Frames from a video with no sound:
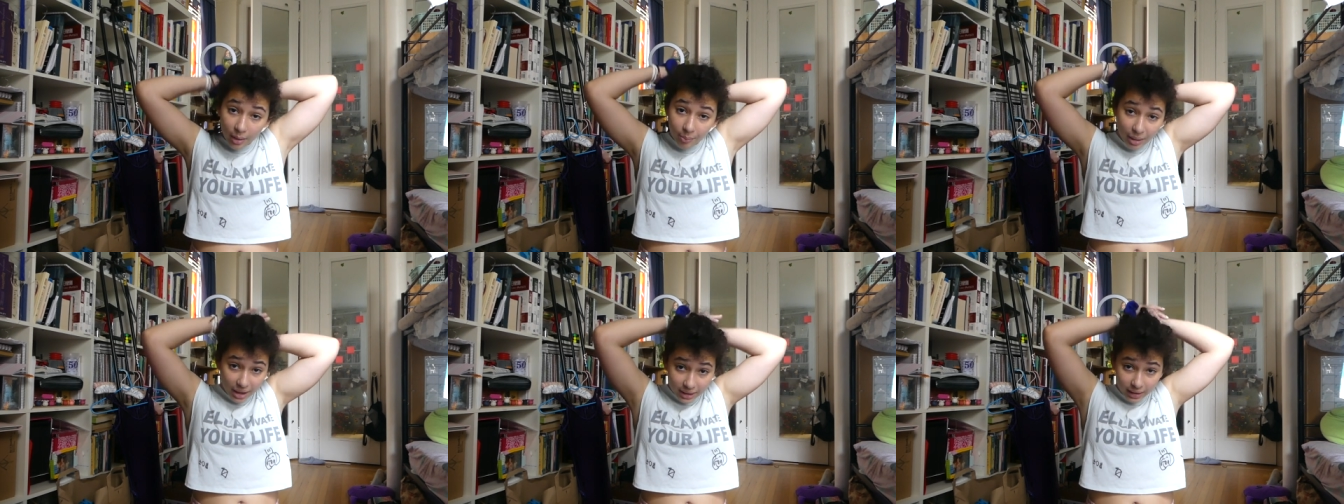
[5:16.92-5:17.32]

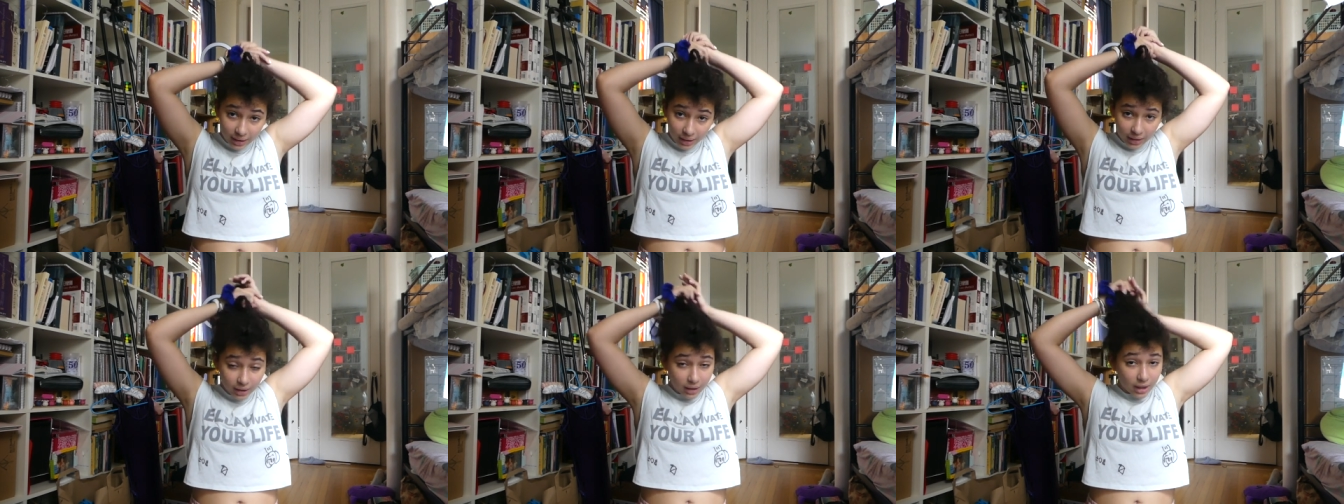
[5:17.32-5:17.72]

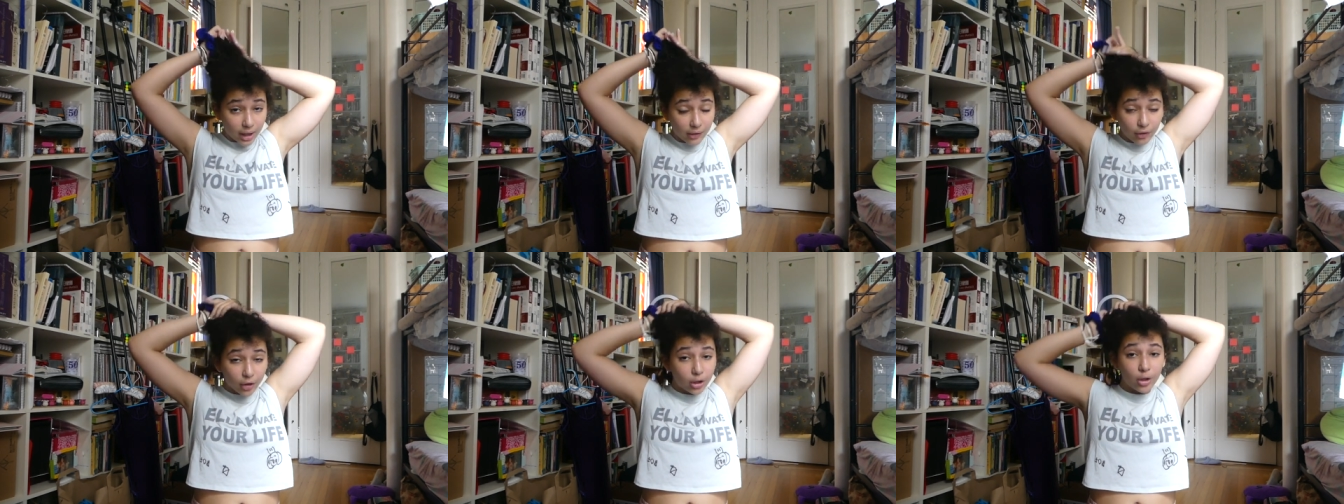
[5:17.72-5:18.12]
Basically,
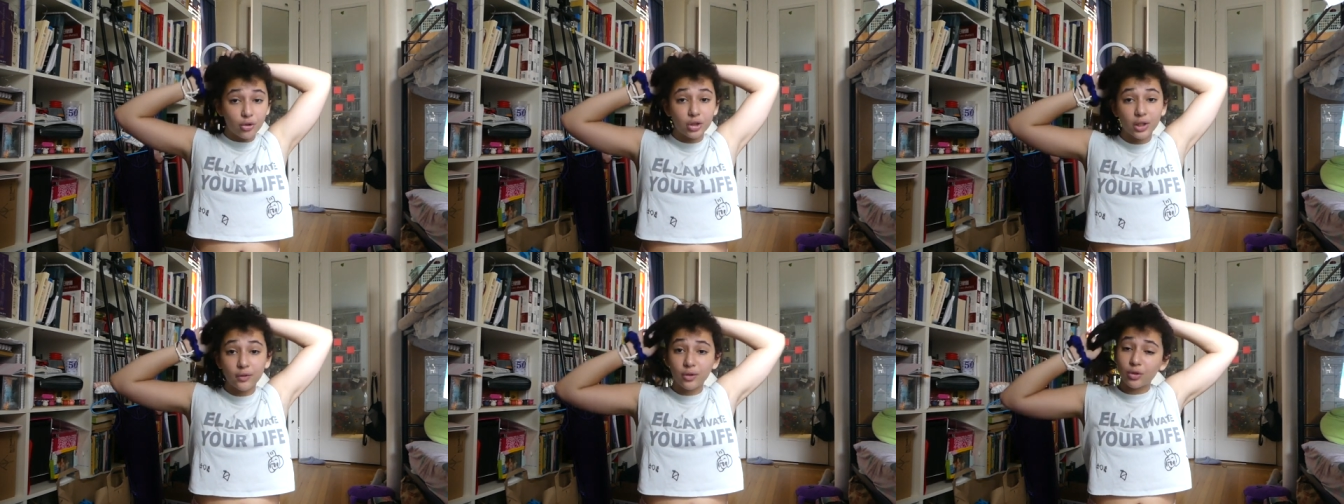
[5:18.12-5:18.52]
if your
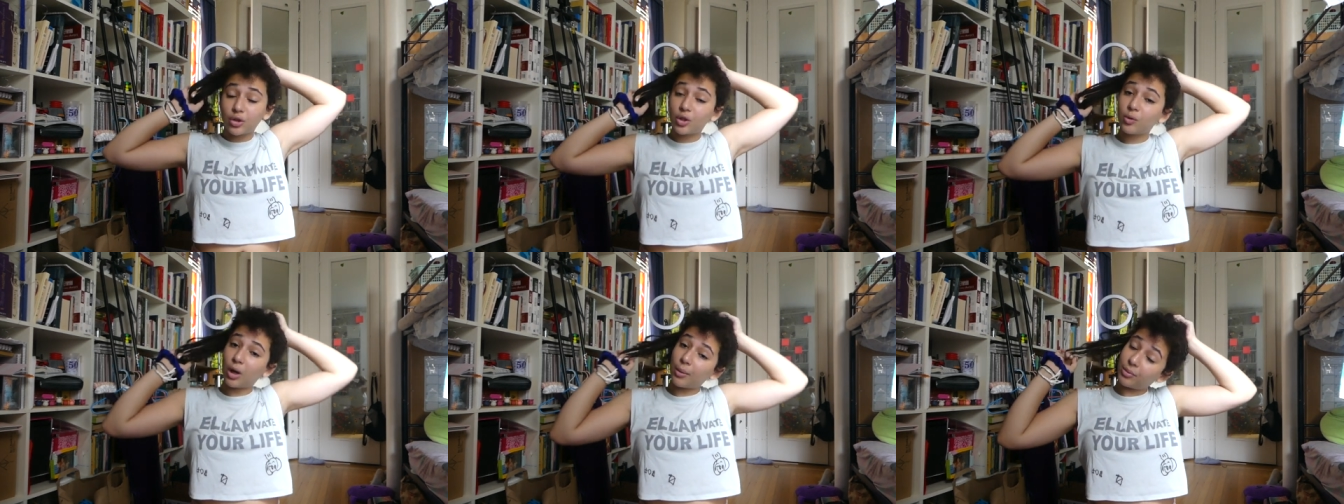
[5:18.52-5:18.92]
coach gives you
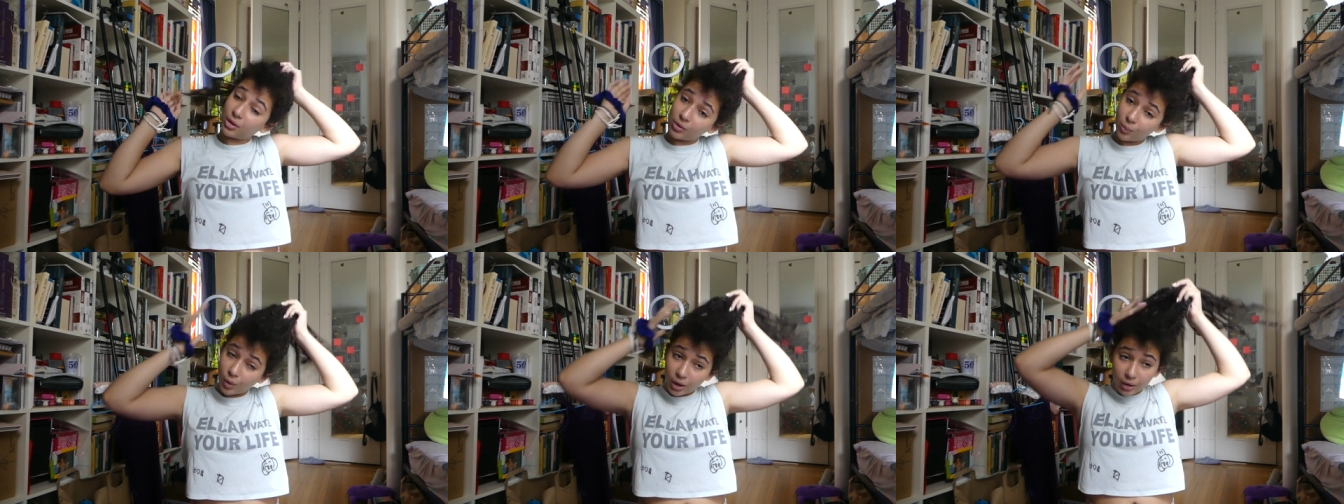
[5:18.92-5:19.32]
two
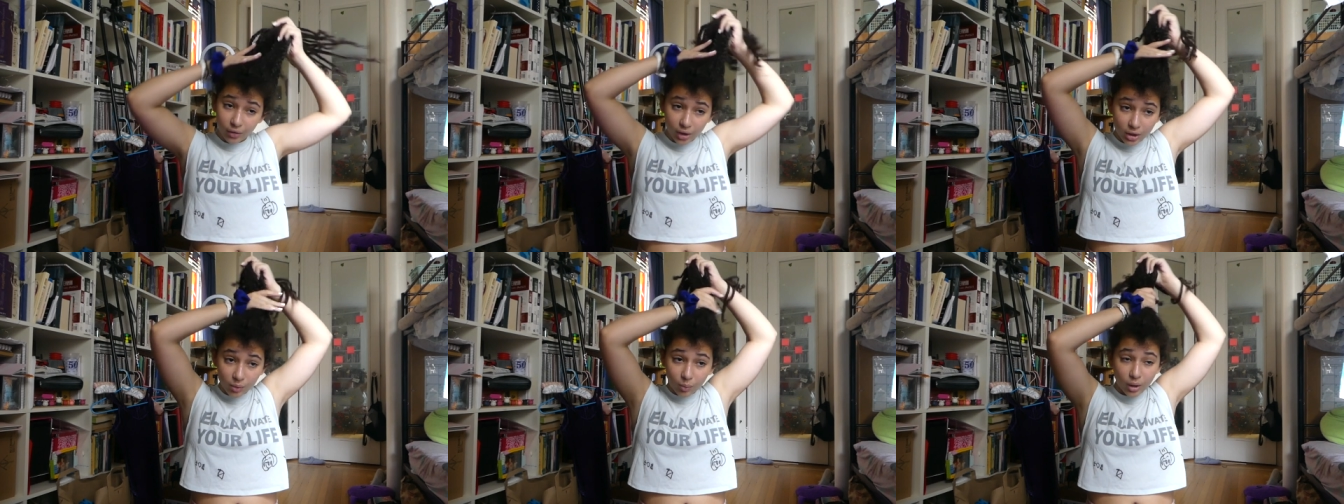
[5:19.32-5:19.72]
options, work on
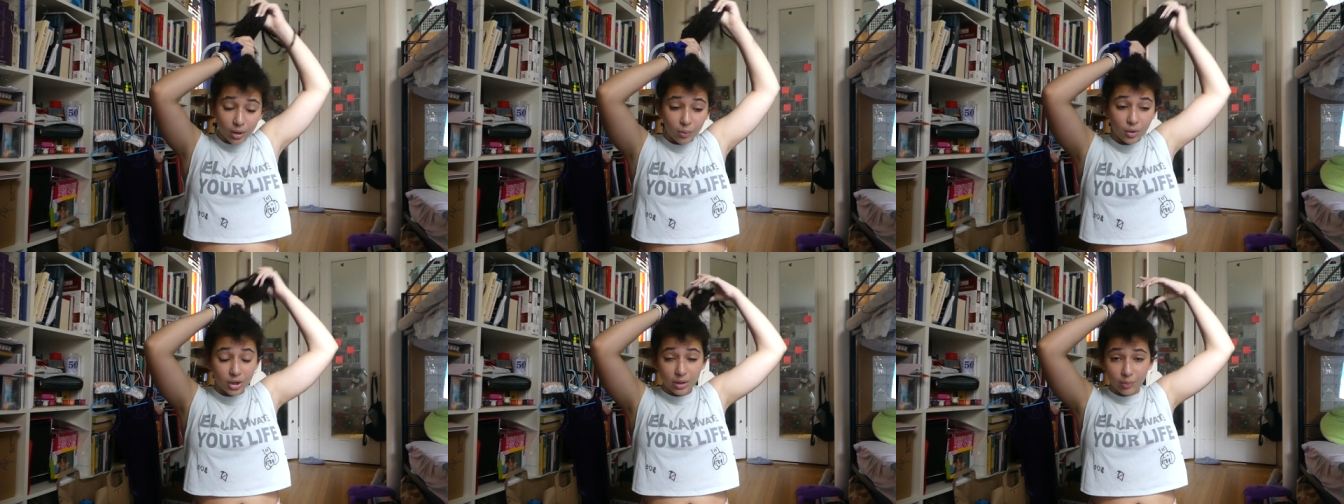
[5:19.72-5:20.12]
this
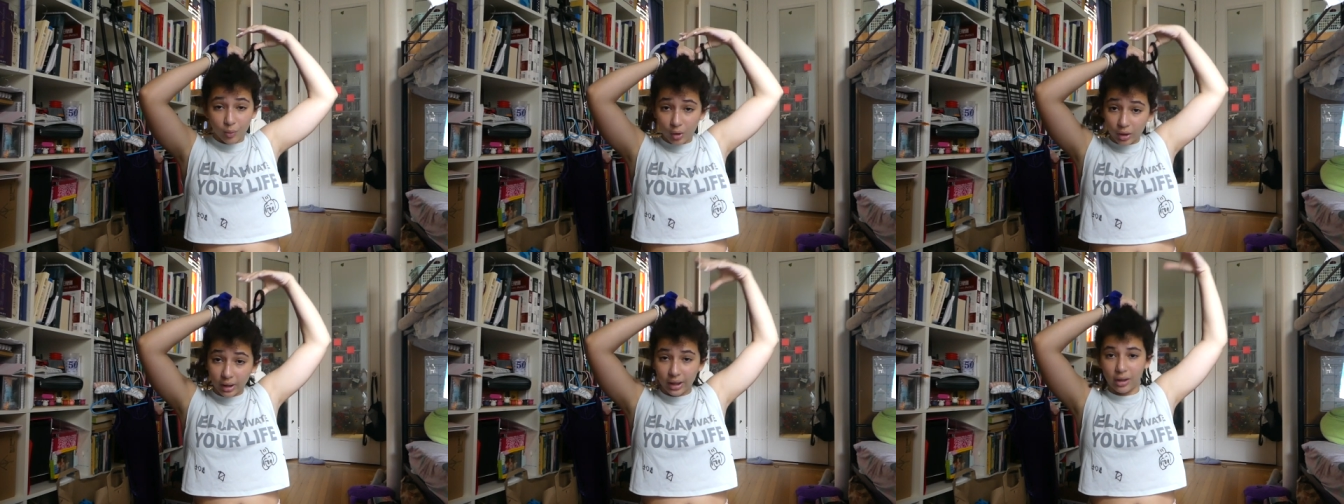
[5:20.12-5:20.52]
one, which is
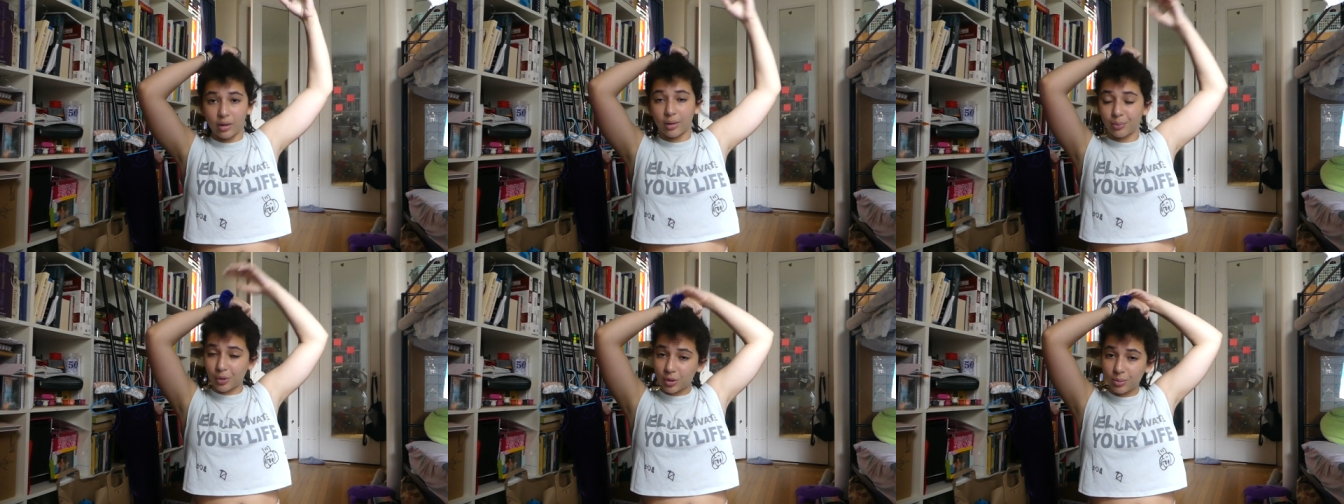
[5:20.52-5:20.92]
more a little
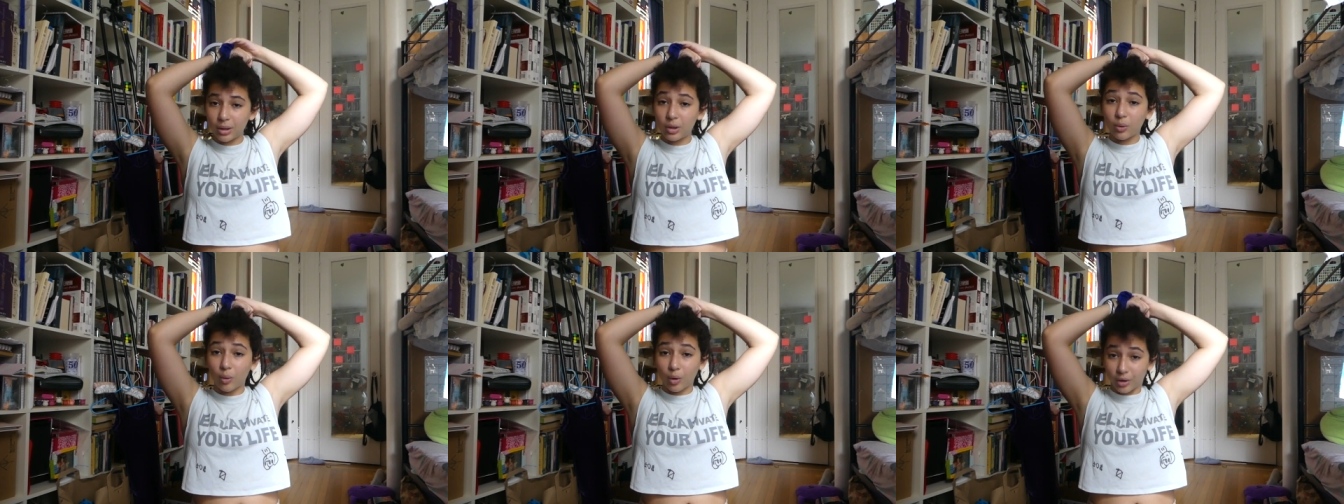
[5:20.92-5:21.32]
up your
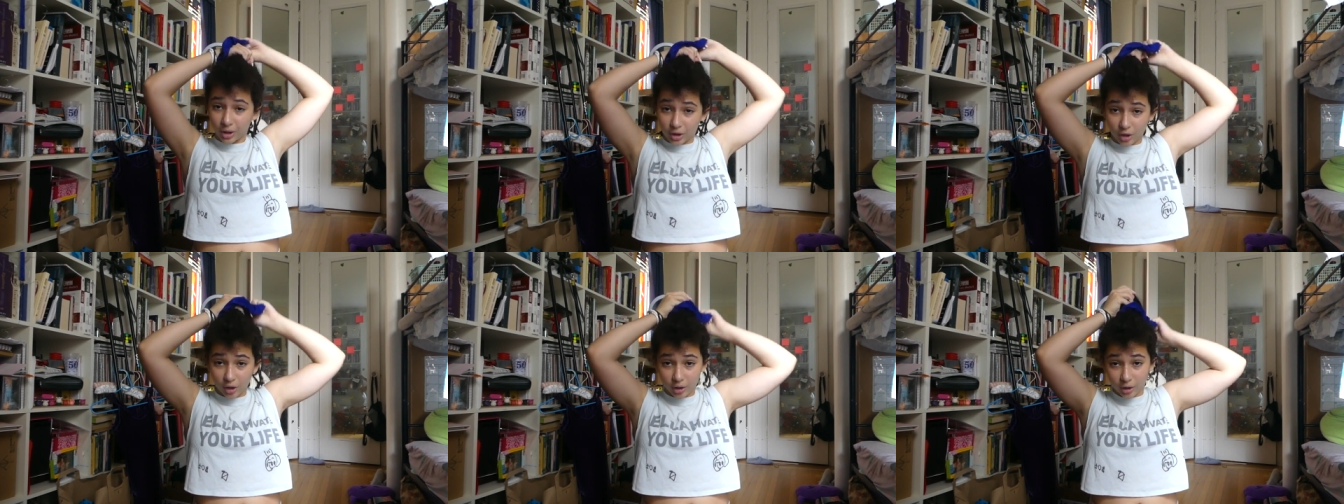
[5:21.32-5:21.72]
speed, or
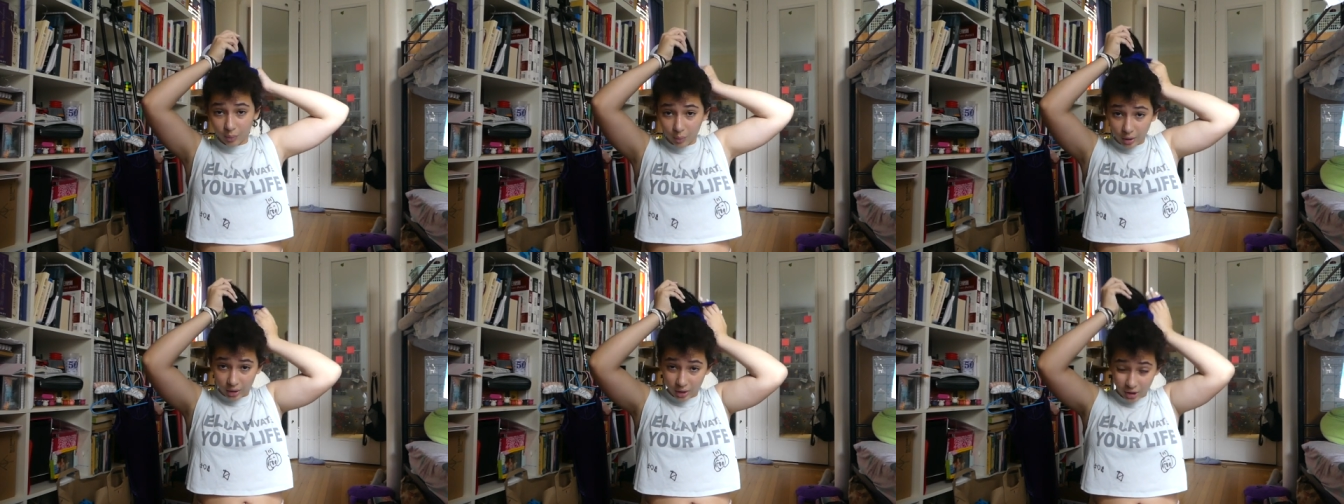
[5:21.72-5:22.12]
this harder
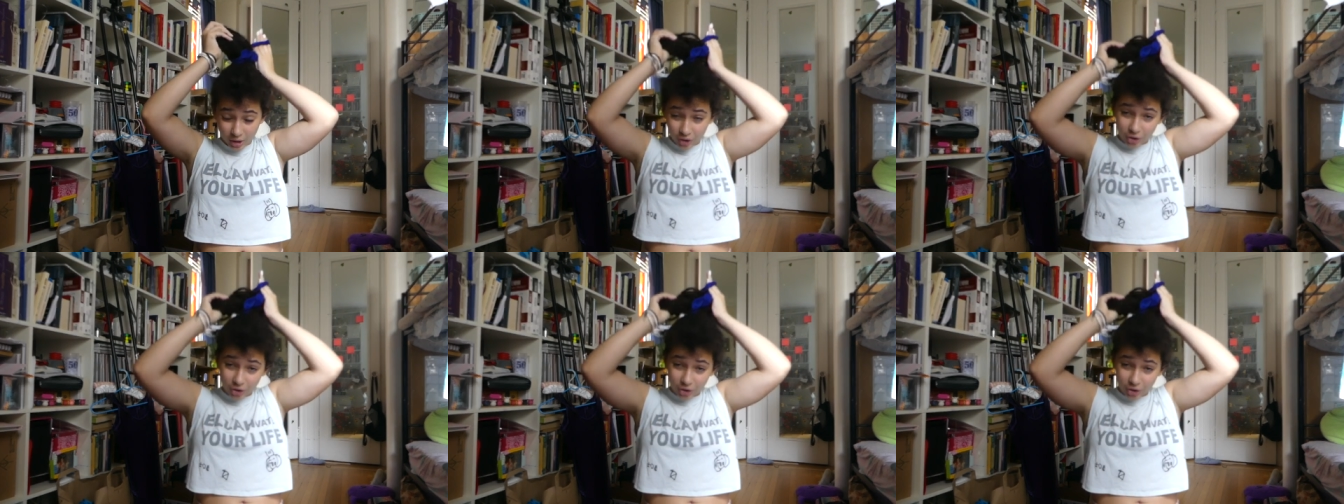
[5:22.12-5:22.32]
one,